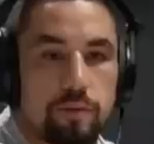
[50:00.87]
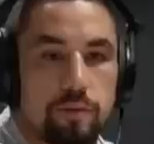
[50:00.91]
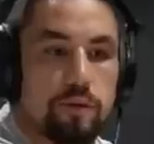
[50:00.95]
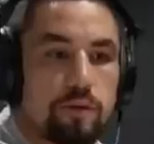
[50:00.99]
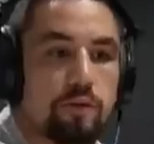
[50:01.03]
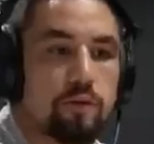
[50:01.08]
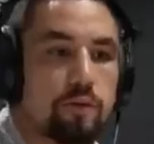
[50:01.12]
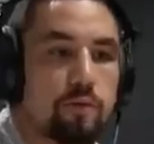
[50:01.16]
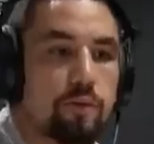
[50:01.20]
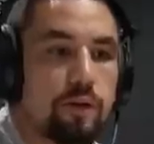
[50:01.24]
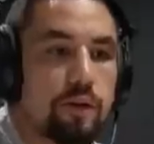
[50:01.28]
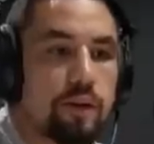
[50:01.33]

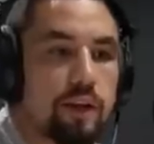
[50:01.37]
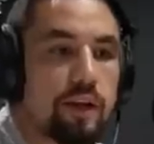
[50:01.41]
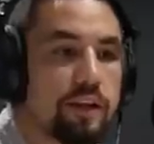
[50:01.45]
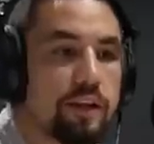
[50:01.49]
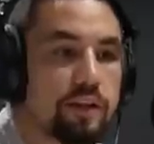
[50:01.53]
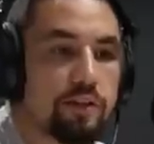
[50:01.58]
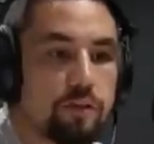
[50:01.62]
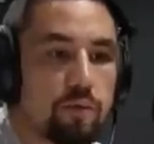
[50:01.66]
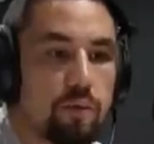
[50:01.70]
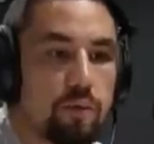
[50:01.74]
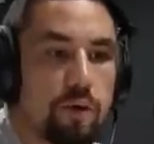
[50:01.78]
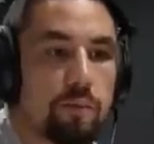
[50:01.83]
been good when
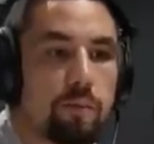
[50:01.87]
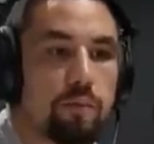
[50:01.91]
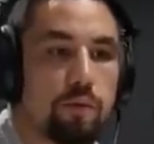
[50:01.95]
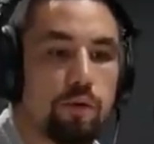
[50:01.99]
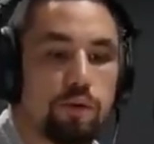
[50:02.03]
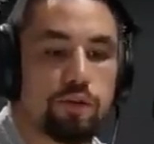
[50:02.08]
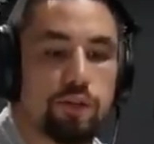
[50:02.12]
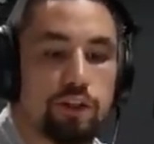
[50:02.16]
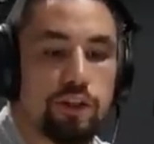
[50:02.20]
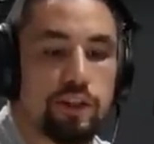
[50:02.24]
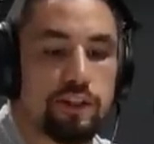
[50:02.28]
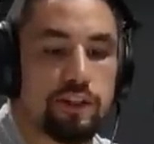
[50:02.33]
he's the one
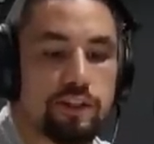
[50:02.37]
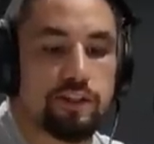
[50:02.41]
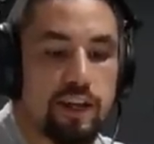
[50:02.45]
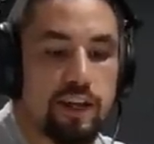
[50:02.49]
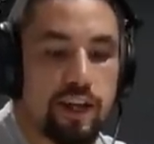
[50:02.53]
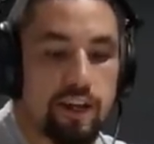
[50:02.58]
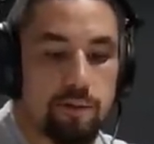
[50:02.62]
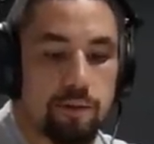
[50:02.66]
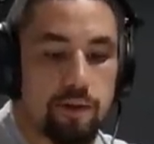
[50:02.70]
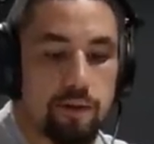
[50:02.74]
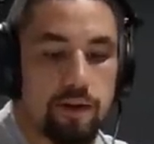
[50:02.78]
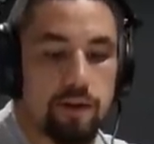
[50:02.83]
pushing his
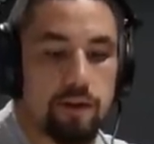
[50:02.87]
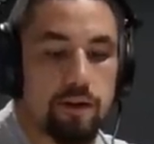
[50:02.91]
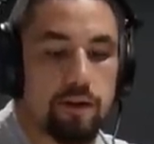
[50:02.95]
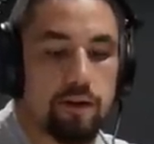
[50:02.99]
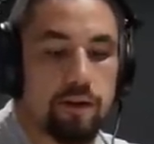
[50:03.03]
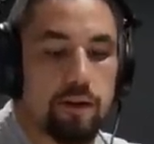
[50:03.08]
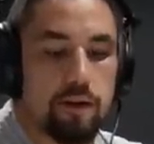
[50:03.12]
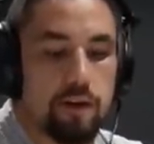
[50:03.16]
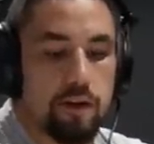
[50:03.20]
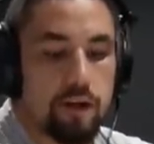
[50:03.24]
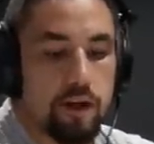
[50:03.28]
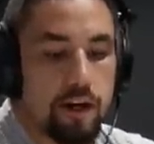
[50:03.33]
game plan,
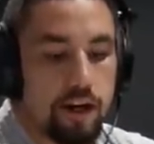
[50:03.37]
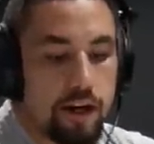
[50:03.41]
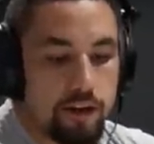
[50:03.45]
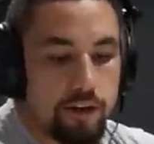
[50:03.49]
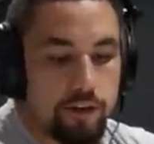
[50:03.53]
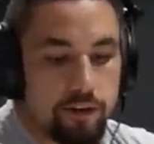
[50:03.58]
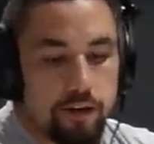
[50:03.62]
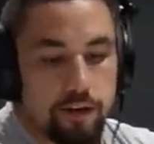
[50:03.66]
yep.